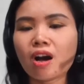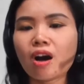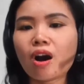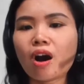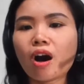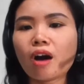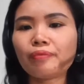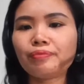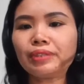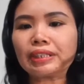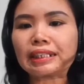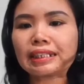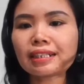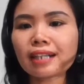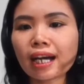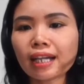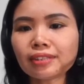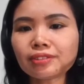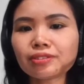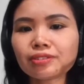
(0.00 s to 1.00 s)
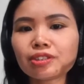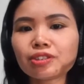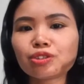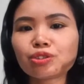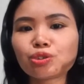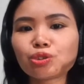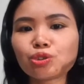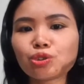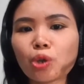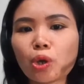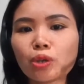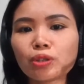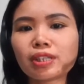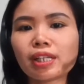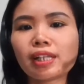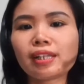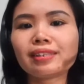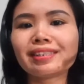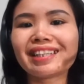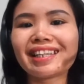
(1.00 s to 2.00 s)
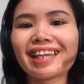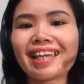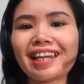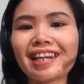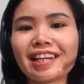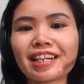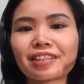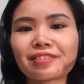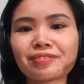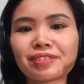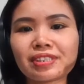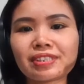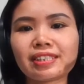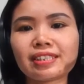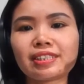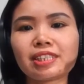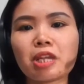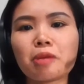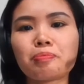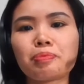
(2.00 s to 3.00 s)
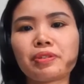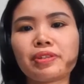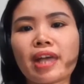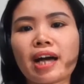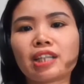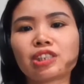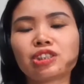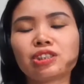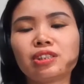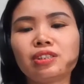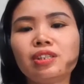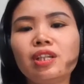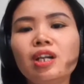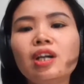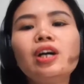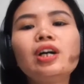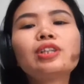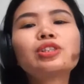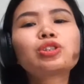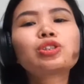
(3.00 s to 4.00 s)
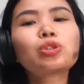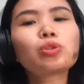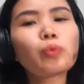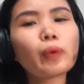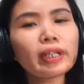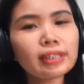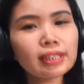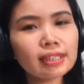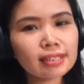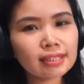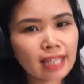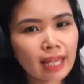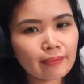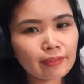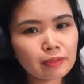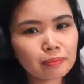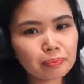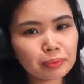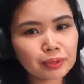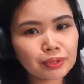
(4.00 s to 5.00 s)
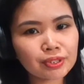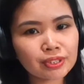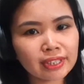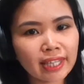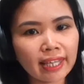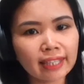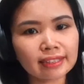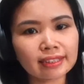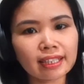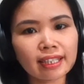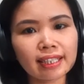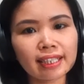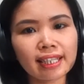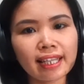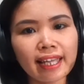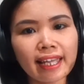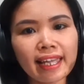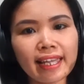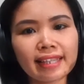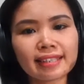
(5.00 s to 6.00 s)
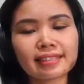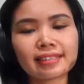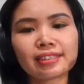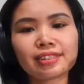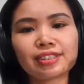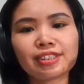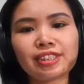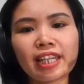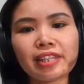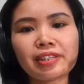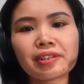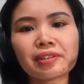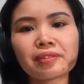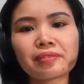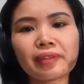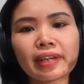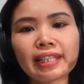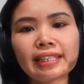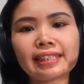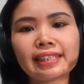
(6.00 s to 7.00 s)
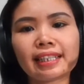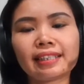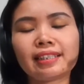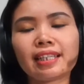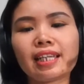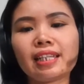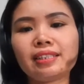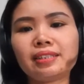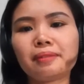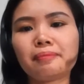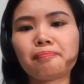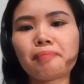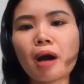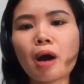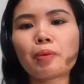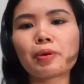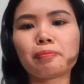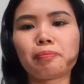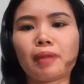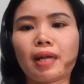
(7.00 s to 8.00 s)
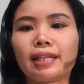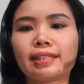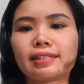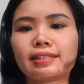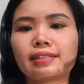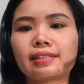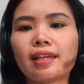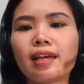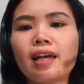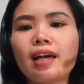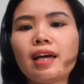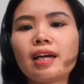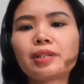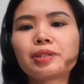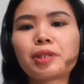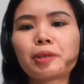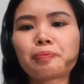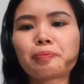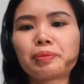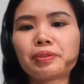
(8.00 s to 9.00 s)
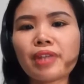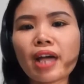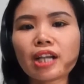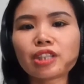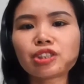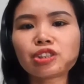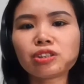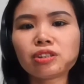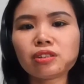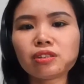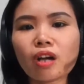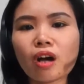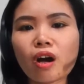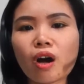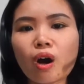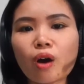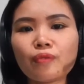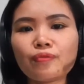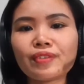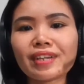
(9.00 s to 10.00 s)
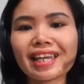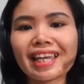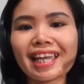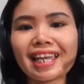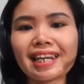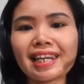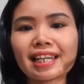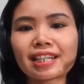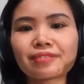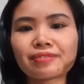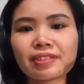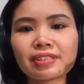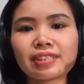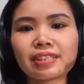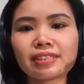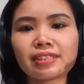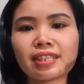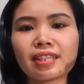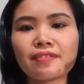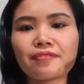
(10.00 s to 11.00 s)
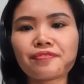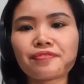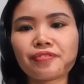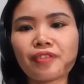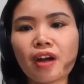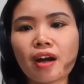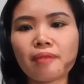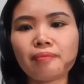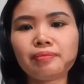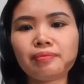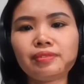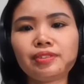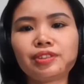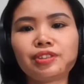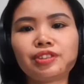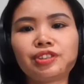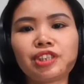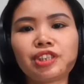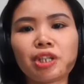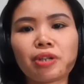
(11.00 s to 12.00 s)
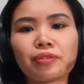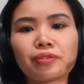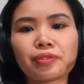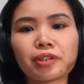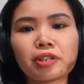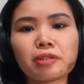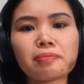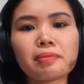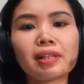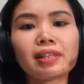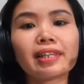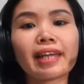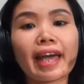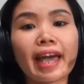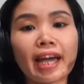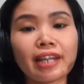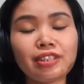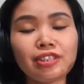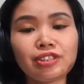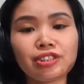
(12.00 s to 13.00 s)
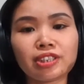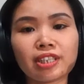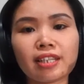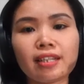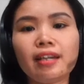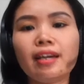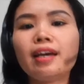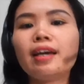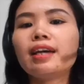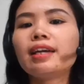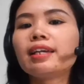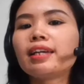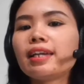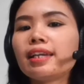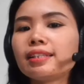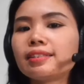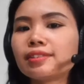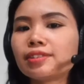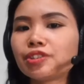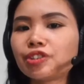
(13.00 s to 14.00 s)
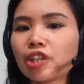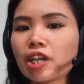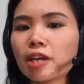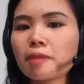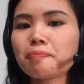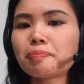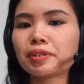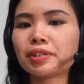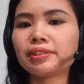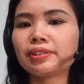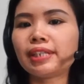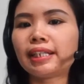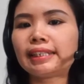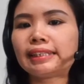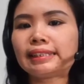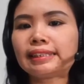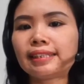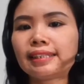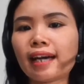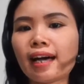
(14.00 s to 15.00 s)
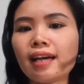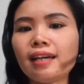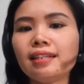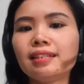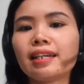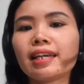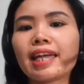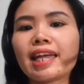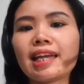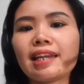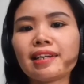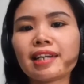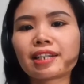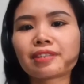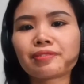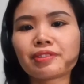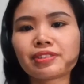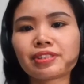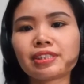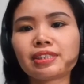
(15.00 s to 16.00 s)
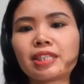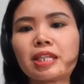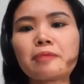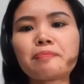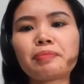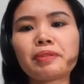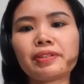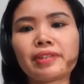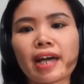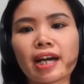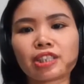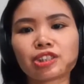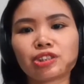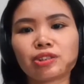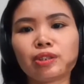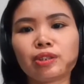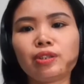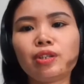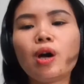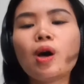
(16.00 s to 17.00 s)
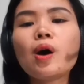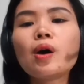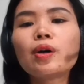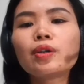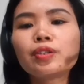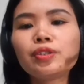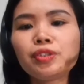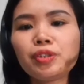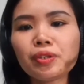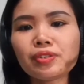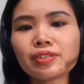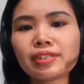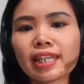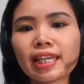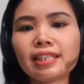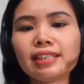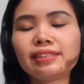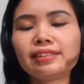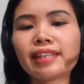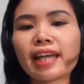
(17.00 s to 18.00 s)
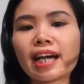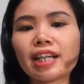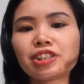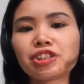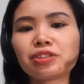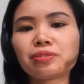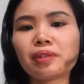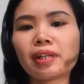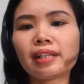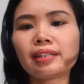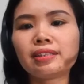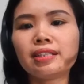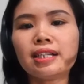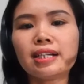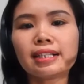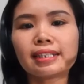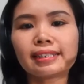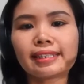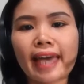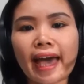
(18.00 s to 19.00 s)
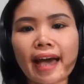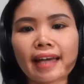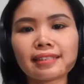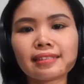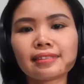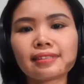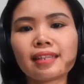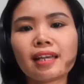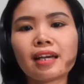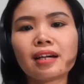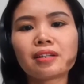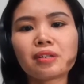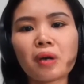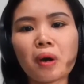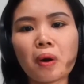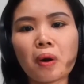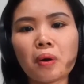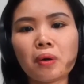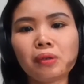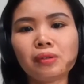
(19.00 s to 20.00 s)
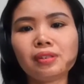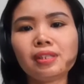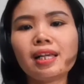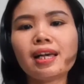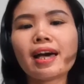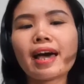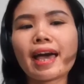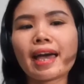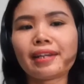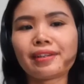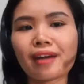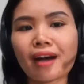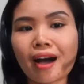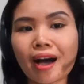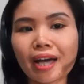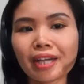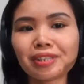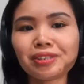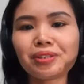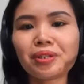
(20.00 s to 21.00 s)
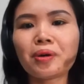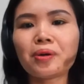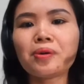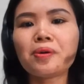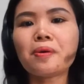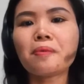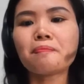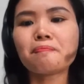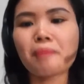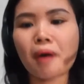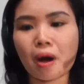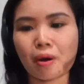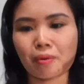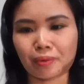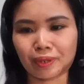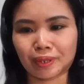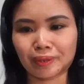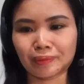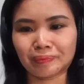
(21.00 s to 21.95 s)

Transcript: Of the country's total electricity production, 27% is generated in the power plants. The production of electricity from geothermal energy is cheaper than the electricity production using natural gas, coal, and hydro power.